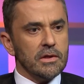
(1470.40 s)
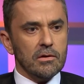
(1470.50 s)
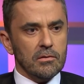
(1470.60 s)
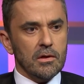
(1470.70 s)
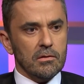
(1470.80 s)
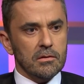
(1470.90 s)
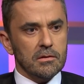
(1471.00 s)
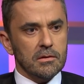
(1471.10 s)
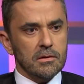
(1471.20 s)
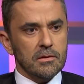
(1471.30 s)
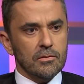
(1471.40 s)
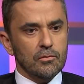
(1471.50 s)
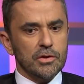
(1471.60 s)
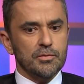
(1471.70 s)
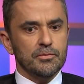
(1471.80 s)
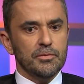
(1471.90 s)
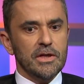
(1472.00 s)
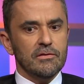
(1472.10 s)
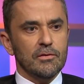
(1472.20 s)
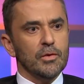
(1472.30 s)
I don't know, which
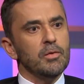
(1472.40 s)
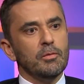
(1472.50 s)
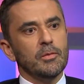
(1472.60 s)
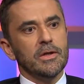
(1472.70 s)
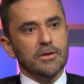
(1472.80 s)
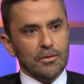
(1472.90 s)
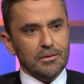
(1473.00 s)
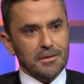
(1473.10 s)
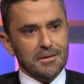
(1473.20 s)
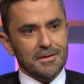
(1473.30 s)
means that we probably don't.